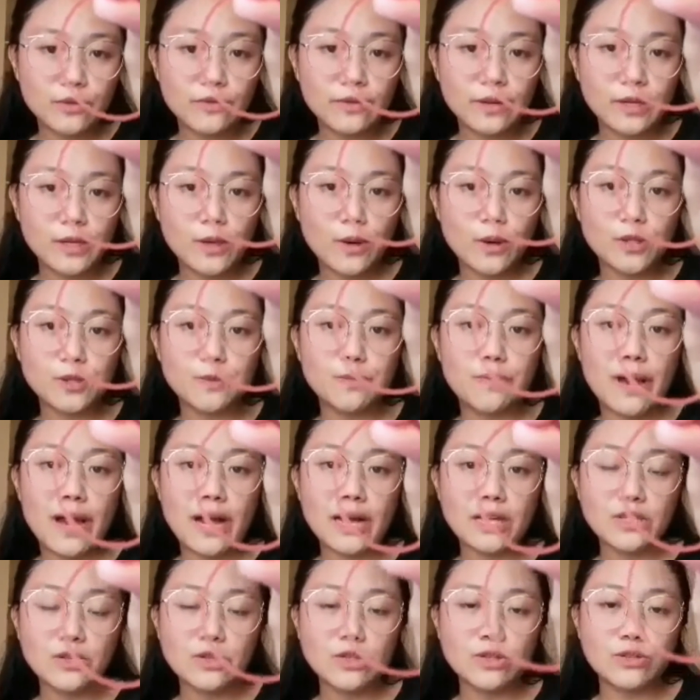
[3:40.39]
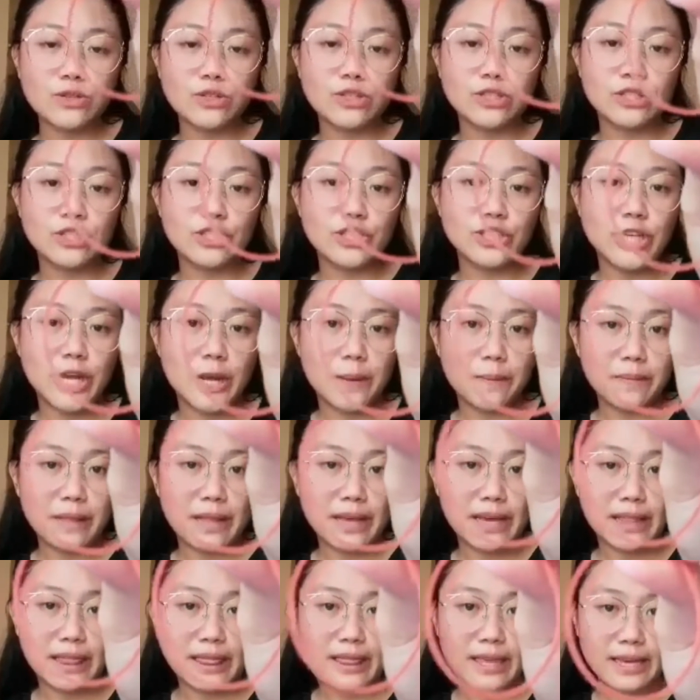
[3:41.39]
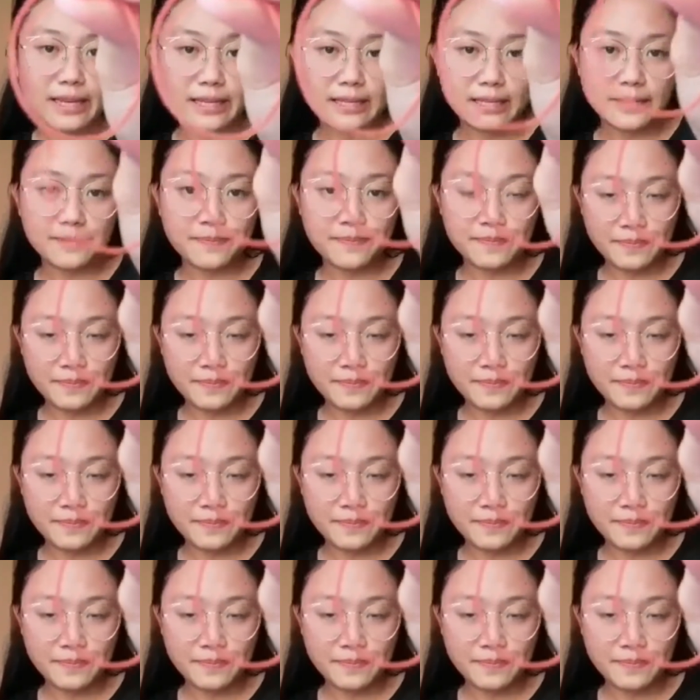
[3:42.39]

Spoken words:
it goes back to its original shape, like this.